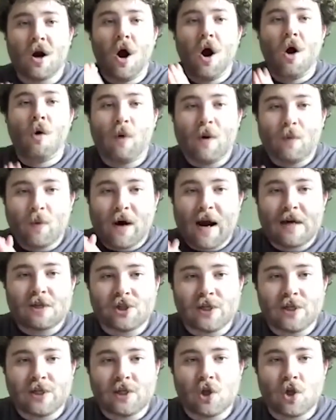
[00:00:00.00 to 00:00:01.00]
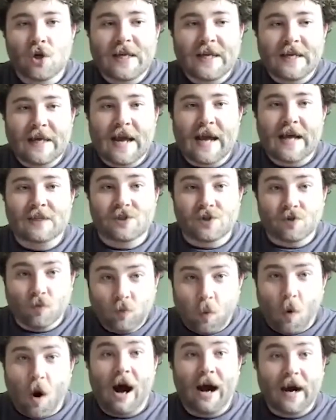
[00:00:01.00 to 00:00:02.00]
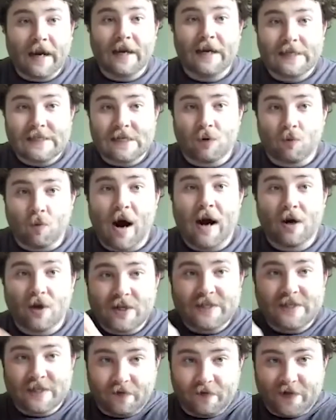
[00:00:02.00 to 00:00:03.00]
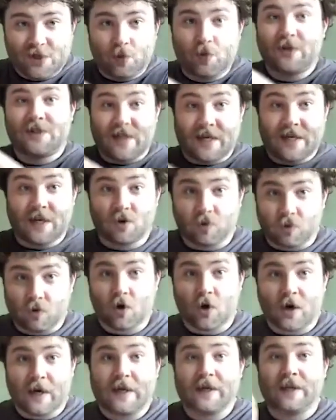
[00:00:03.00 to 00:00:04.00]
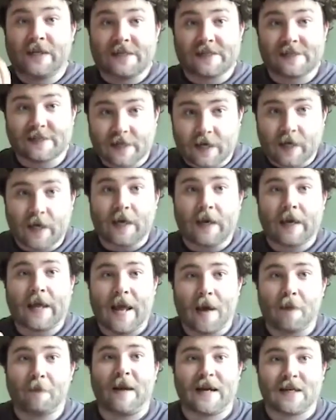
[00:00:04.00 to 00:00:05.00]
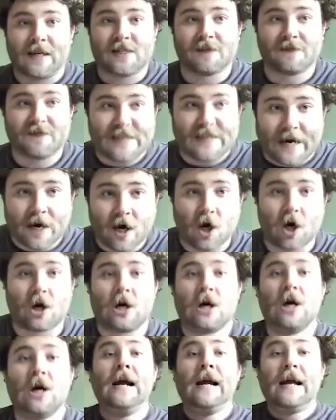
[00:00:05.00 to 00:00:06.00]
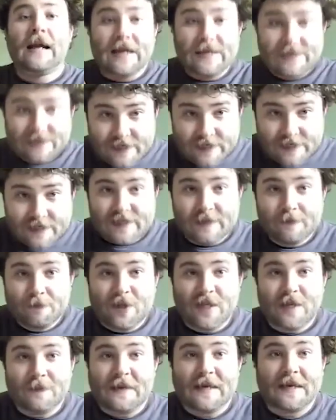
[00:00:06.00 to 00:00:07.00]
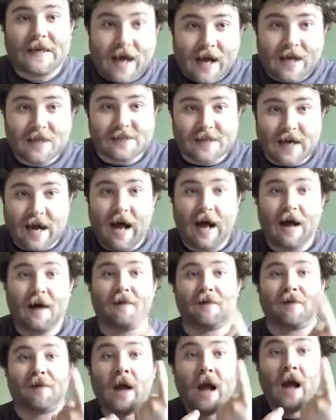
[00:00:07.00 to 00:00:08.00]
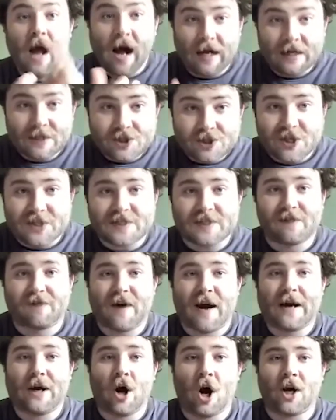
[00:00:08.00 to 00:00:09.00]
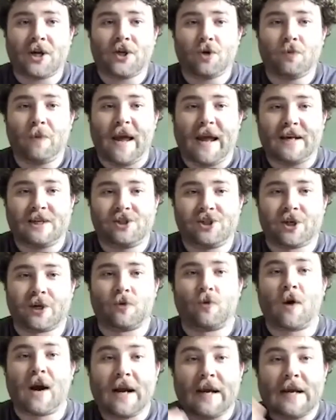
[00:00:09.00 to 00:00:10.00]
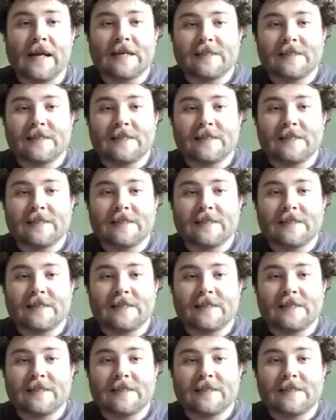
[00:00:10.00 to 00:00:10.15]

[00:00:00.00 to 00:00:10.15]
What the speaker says: When we're actually looking at why are these individuals like creating these campaigns of terror? Is it simply because of unjustified occupation, right?